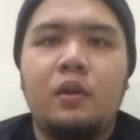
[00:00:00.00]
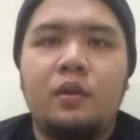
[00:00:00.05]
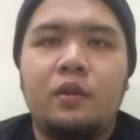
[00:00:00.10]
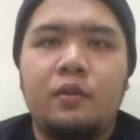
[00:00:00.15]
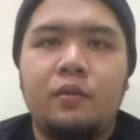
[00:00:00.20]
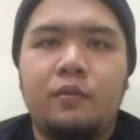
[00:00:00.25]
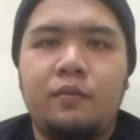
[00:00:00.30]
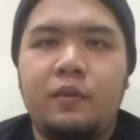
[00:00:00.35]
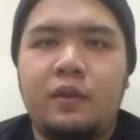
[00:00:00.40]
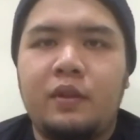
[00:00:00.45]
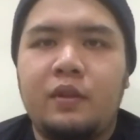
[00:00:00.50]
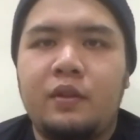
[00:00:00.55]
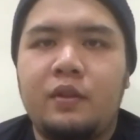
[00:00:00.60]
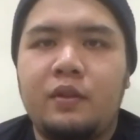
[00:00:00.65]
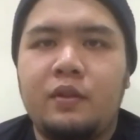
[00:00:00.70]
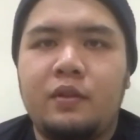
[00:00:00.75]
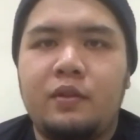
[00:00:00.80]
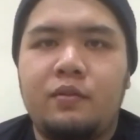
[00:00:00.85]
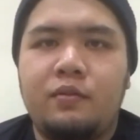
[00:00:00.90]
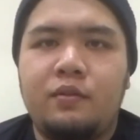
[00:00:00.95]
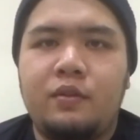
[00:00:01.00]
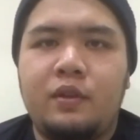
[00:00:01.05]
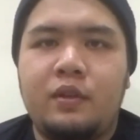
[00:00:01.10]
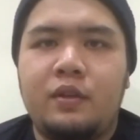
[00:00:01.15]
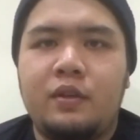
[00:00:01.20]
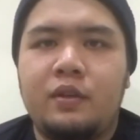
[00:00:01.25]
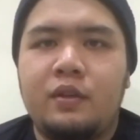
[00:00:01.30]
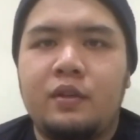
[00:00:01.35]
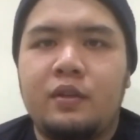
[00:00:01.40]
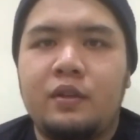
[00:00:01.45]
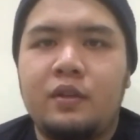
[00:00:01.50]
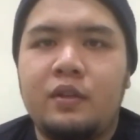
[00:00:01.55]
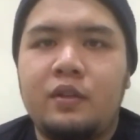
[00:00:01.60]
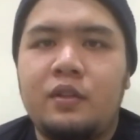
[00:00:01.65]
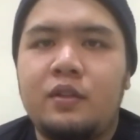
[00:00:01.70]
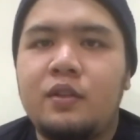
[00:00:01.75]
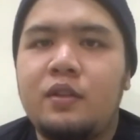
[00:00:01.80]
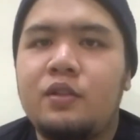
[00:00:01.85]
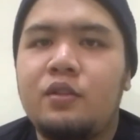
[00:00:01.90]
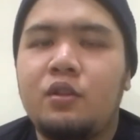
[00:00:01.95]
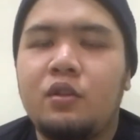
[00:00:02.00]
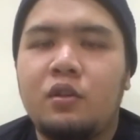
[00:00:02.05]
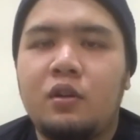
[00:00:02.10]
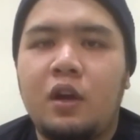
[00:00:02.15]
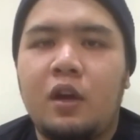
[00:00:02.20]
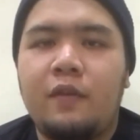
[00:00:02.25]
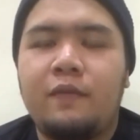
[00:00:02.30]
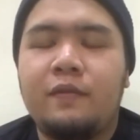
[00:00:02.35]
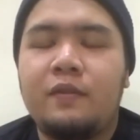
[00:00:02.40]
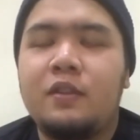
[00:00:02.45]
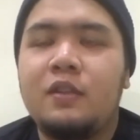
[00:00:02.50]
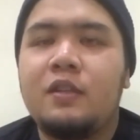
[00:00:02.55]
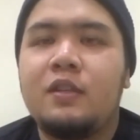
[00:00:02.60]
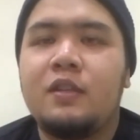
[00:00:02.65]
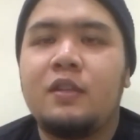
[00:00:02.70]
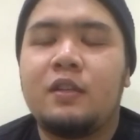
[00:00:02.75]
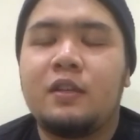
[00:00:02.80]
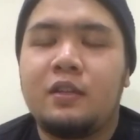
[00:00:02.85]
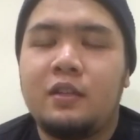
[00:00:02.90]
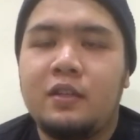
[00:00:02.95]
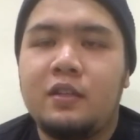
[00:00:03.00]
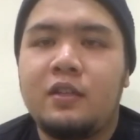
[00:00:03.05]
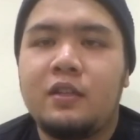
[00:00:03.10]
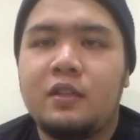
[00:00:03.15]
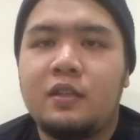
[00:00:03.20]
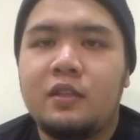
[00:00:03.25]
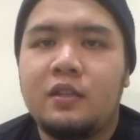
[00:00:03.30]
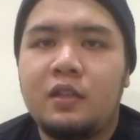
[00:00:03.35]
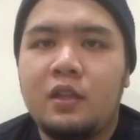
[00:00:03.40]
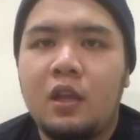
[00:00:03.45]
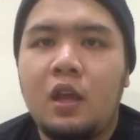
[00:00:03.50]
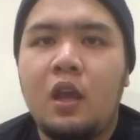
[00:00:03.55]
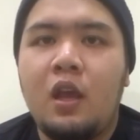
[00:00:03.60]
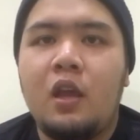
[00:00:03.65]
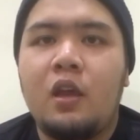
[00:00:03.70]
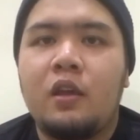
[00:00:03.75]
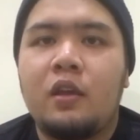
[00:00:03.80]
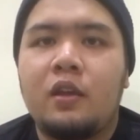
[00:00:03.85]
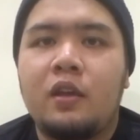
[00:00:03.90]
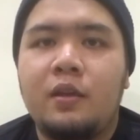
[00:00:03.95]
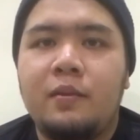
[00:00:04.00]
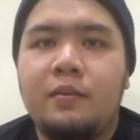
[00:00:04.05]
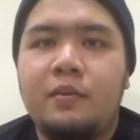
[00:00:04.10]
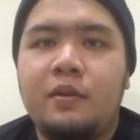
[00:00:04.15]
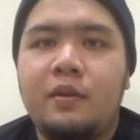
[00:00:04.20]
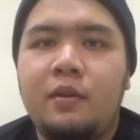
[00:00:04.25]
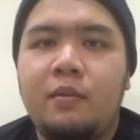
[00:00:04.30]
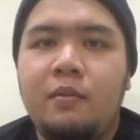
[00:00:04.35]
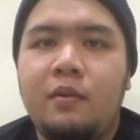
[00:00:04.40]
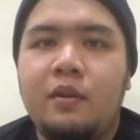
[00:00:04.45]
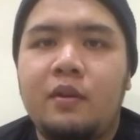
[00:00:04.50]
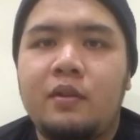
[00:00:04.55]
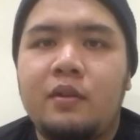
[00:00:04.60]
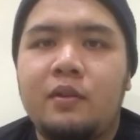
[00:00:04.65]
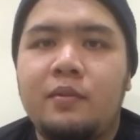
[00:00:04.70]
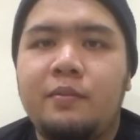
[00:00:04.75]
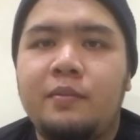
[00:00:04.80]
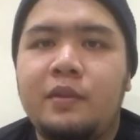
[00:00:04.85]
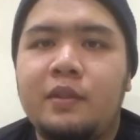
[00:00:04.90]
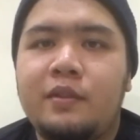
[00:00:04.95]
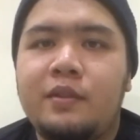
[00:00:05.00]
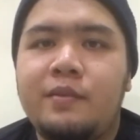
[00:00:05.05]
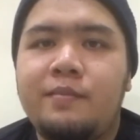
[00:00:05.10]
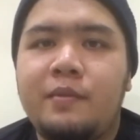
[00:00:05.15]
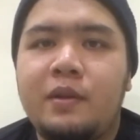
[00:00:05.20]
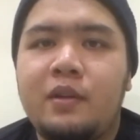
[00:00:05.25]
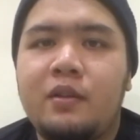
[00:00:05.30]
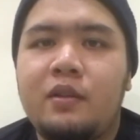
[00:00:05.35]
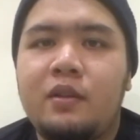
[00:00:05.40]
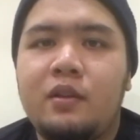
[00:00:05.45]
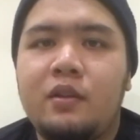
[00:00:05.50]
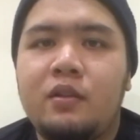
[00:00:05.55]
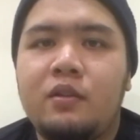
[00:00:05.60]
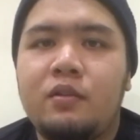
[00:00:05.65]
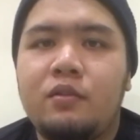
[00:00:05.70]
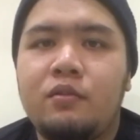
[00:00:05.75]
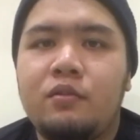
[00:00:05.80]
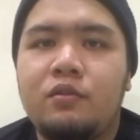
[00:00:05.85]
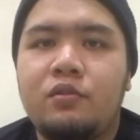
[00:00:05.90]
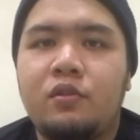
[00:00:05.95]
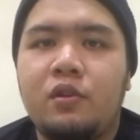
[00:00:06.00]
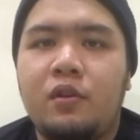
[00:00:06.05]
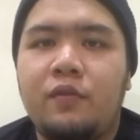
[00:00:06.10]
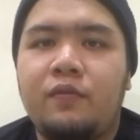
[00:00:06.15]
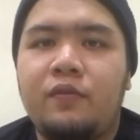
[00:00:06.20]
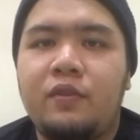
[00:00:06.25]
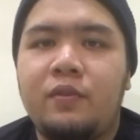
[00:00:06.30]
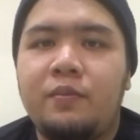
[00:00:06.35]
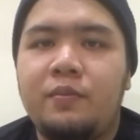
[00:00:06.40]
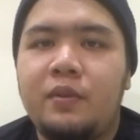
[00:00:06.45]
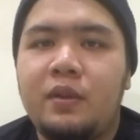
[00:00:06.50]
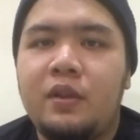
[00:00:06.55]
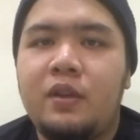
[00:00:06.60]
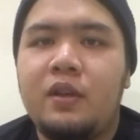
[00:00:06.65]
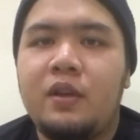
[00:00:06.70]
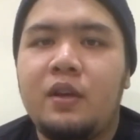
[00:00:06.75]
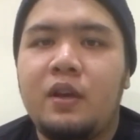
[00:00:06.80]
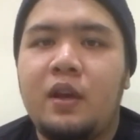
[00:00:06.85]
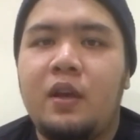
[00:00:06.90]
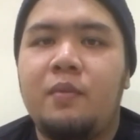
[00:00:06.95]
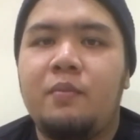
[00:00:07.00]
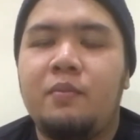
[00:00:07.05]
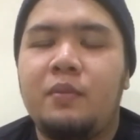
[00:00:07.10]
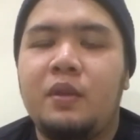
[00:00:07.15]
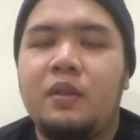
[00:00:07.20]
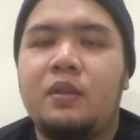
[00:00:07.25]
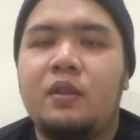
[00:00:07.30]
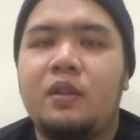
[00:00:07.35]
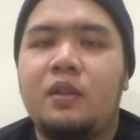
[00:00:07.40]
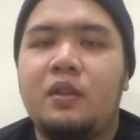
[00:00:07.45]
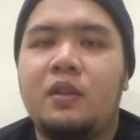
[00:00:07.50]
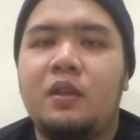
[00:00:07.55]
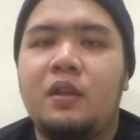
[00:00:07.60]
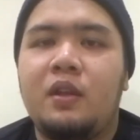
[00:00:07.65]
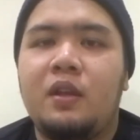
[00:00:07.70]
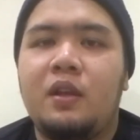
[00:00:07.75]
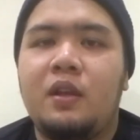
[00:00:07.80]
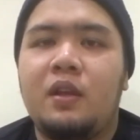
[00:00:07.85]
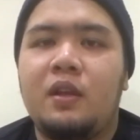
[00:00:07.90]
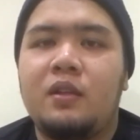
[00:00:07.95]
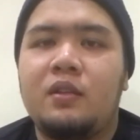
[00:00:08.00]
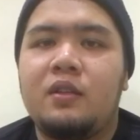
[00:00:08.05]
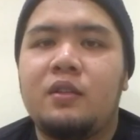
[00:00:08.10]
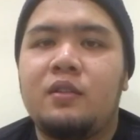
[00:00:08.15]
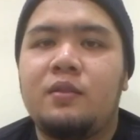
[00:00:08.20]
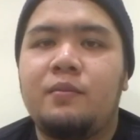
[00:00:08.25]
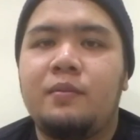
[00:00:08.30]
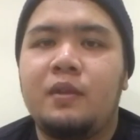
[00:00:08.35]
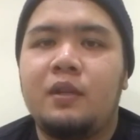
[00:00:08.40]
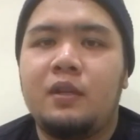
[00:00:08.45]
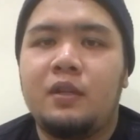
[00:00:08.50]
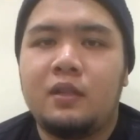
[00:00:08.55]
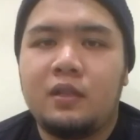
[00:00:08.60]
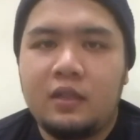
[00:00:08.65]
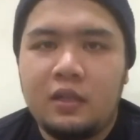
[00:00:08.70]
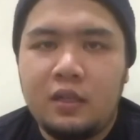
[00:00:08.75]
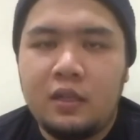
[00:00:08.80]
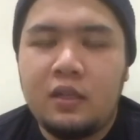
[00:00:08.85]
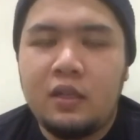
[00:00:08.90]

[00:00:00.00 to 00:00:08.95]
Whether during the crisis or after the crisis, Cadbury Malaysia maximized its use of the media and maintained accessibility.